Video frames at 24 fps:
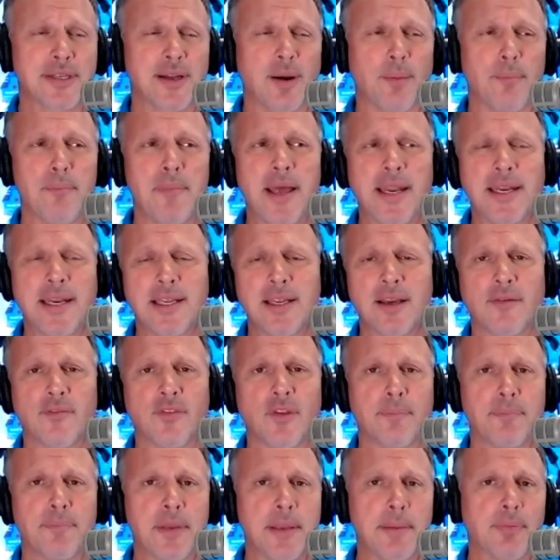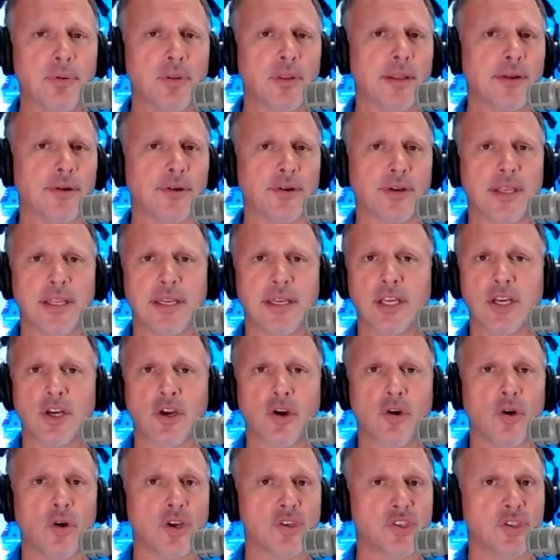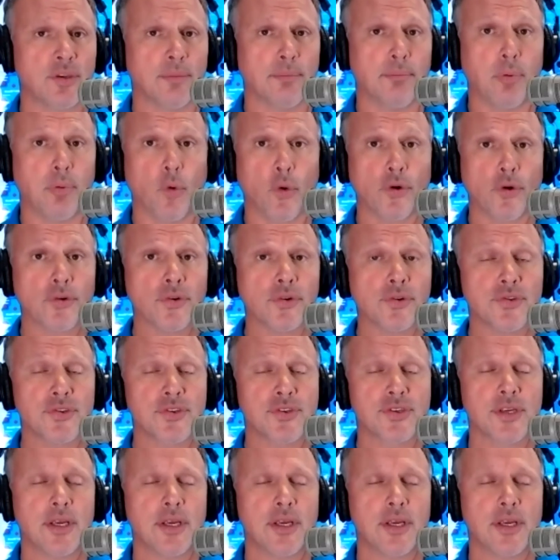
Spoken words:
Now, many of the people that are getting across the borders,